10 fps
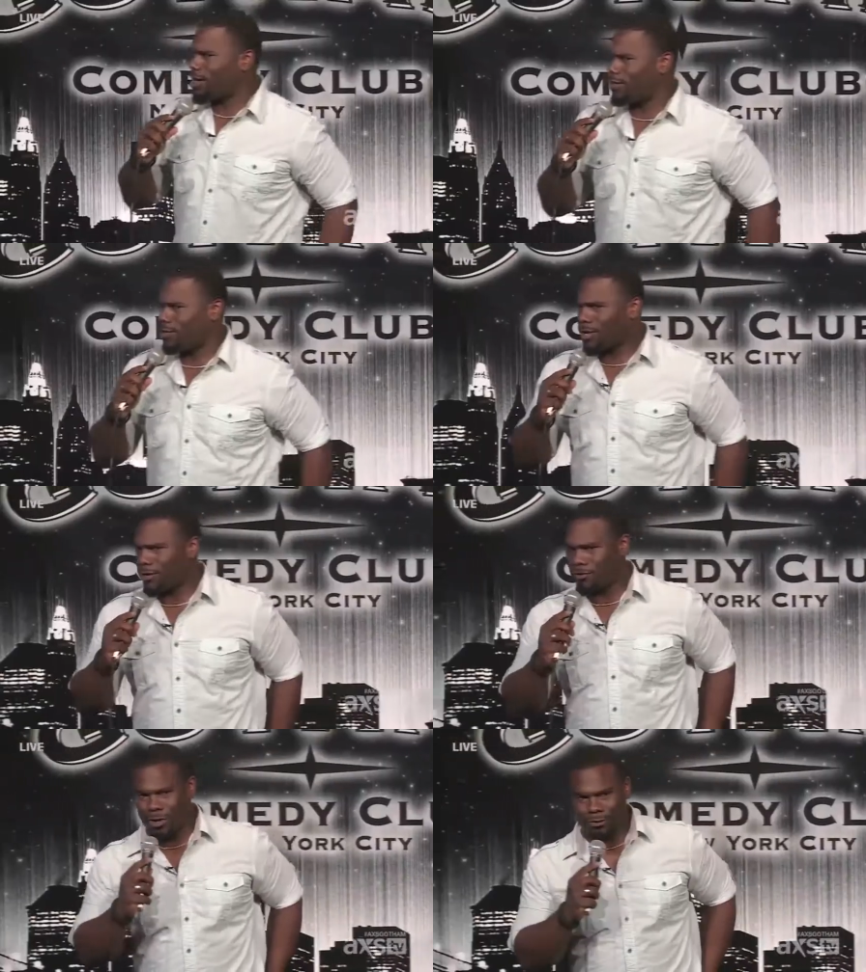does not look
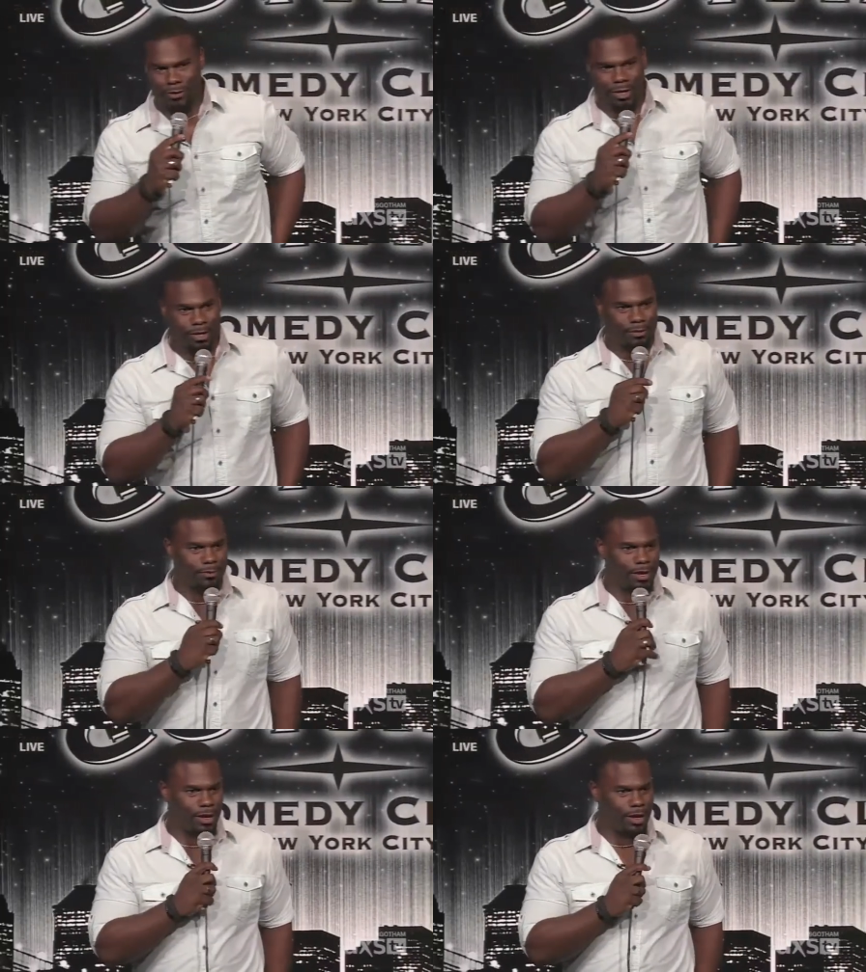like a Rodrigues.
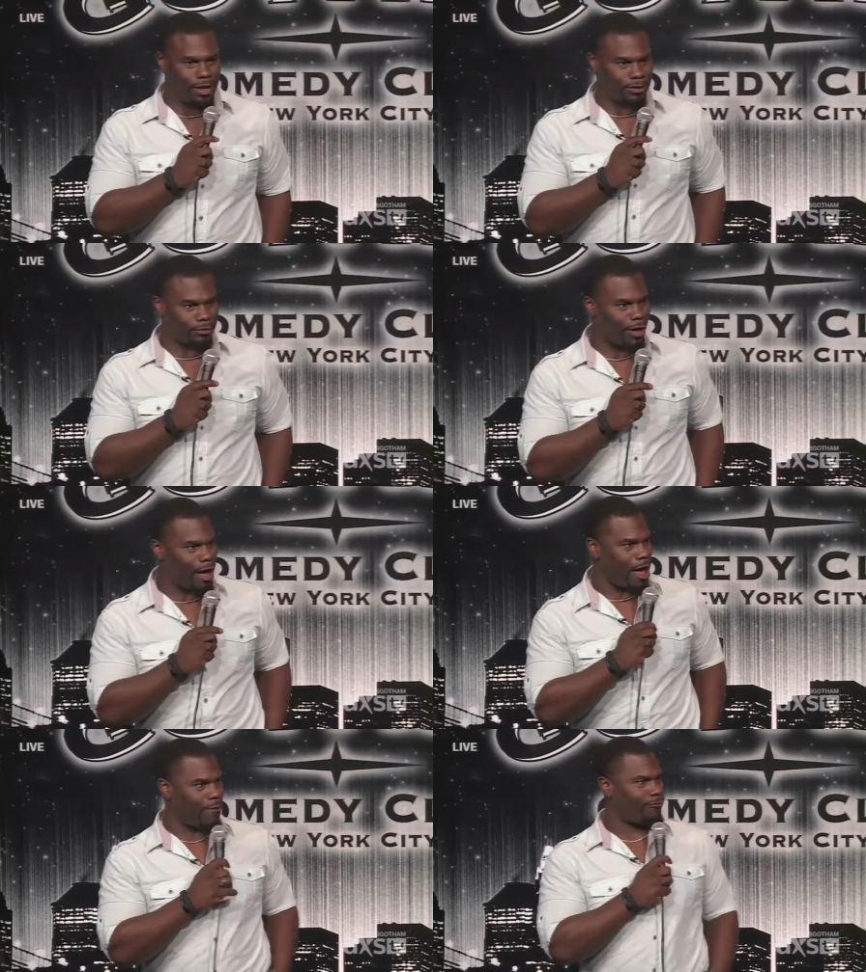What is
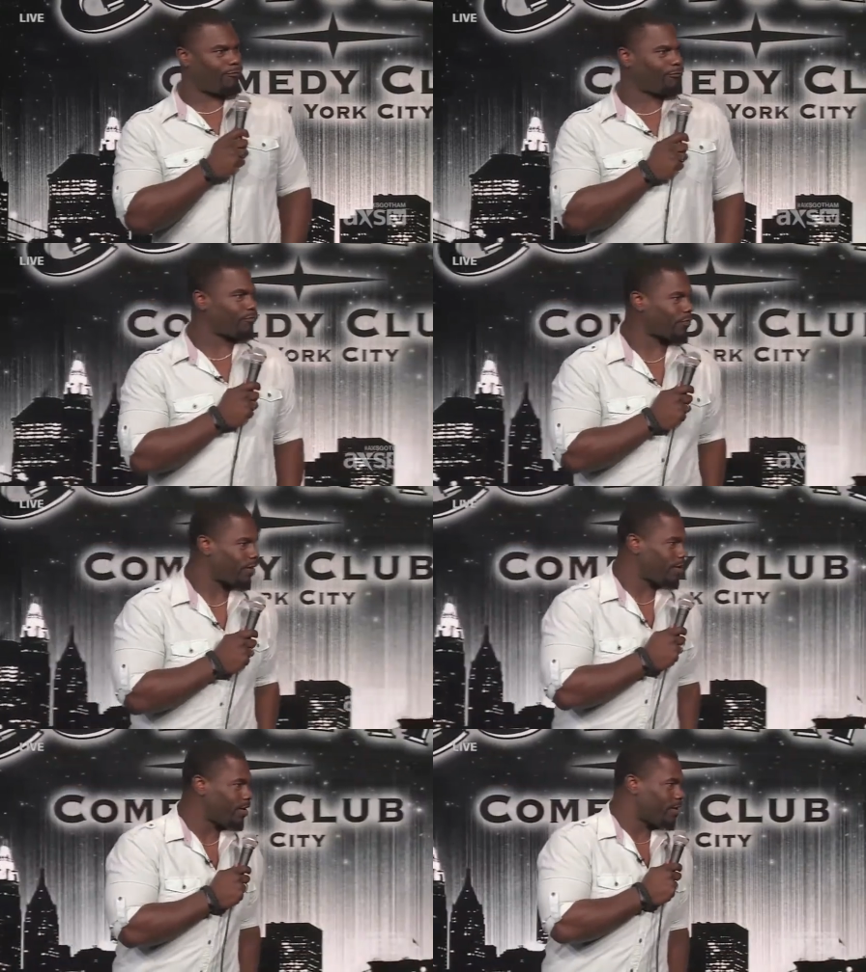that?
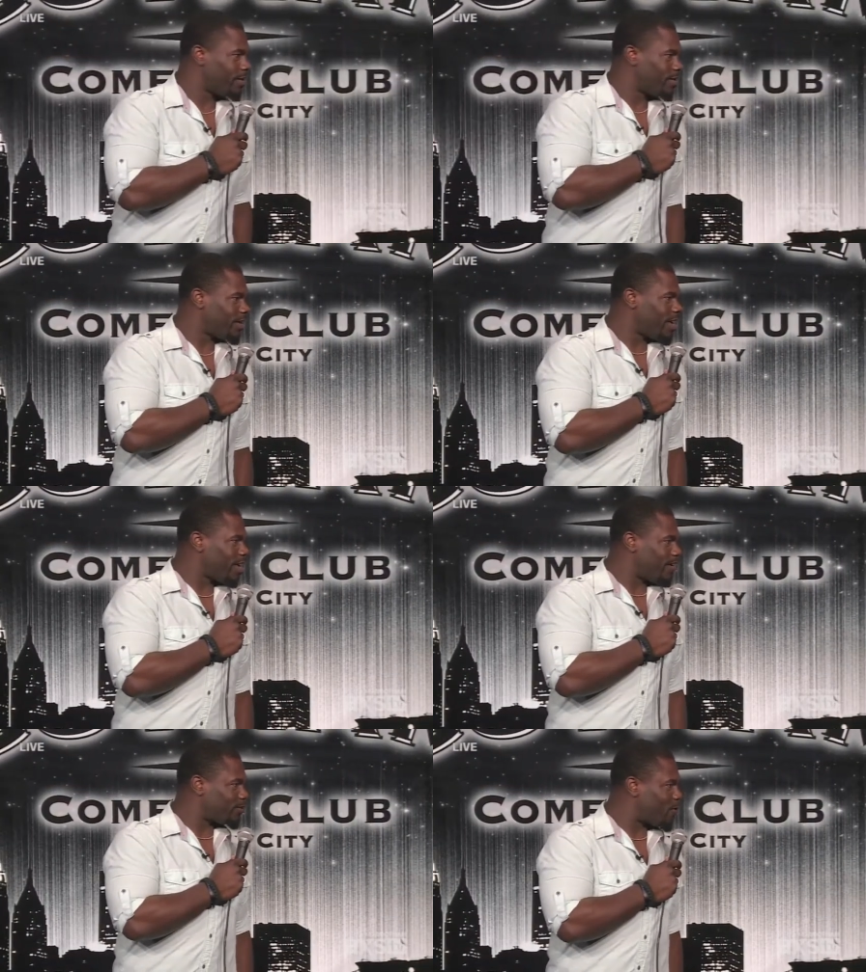
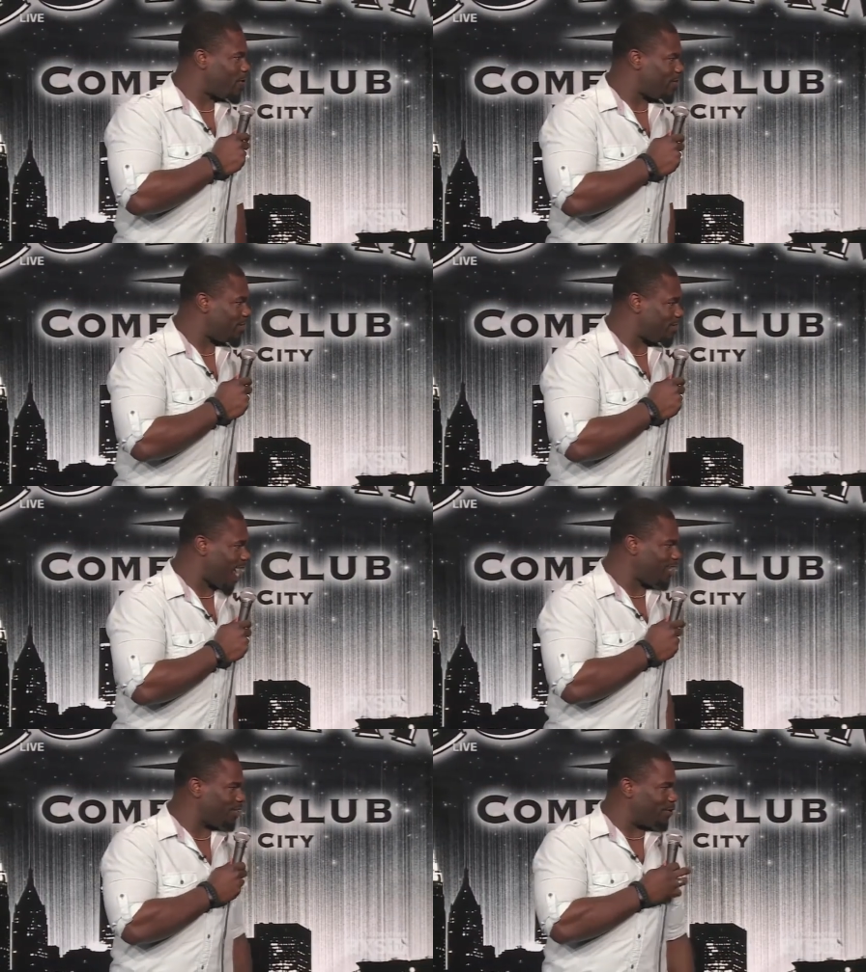That is Corey
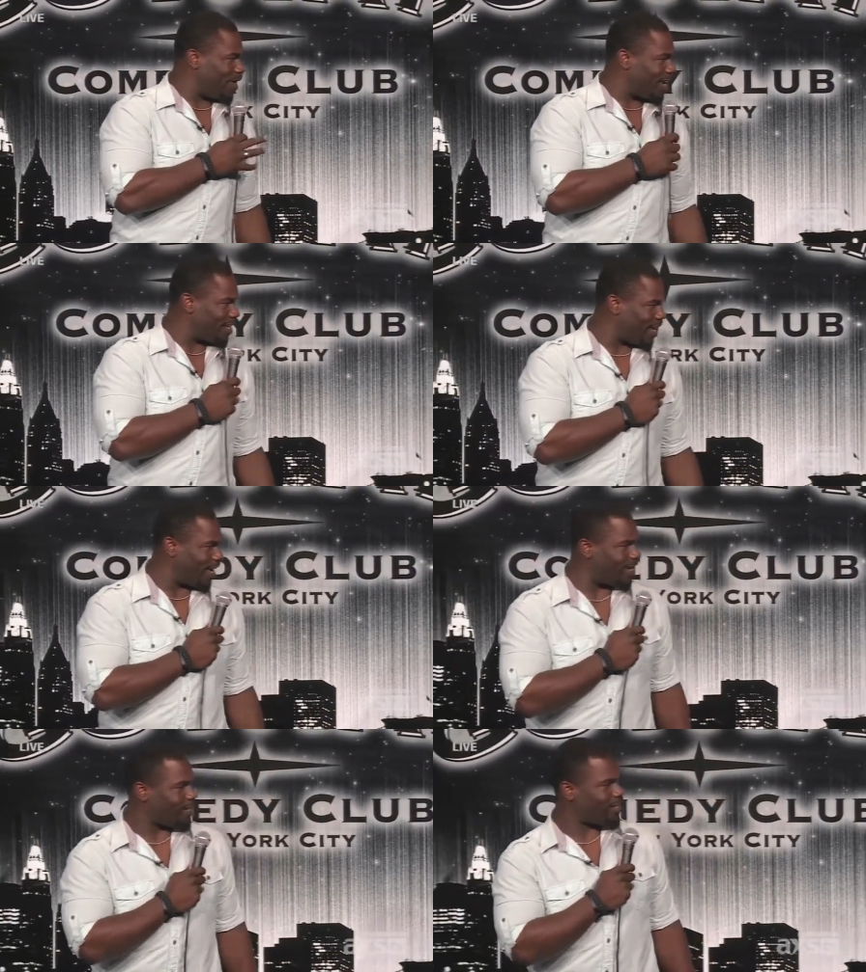Johnson right
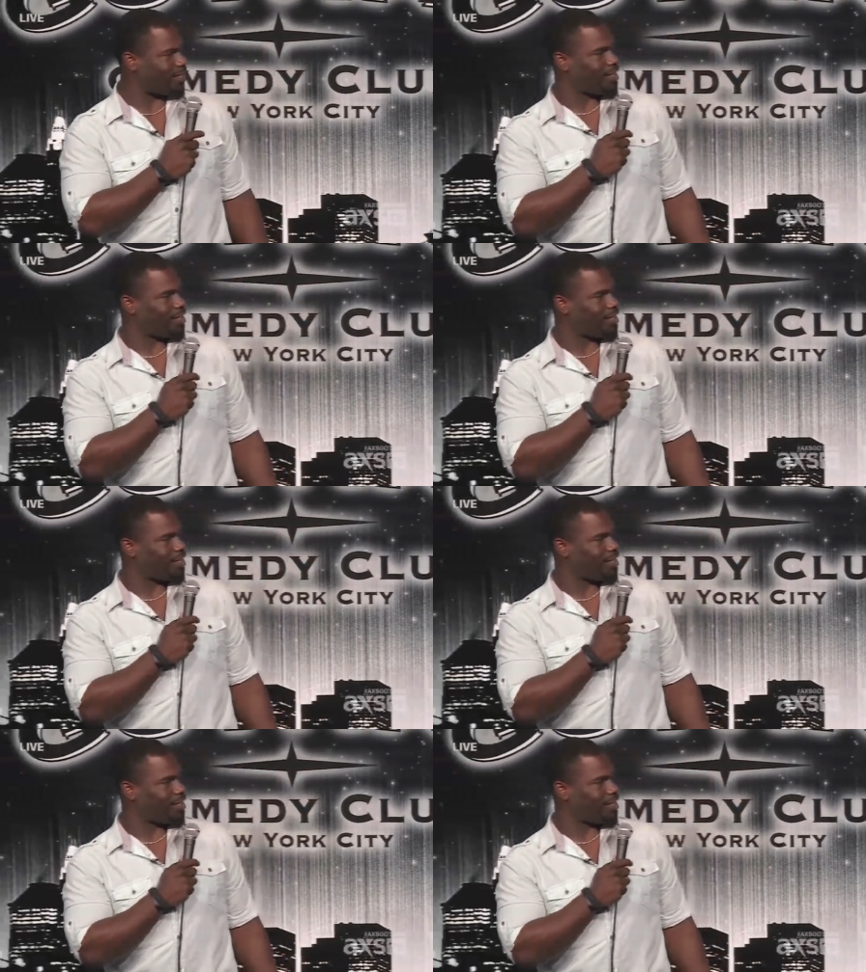there.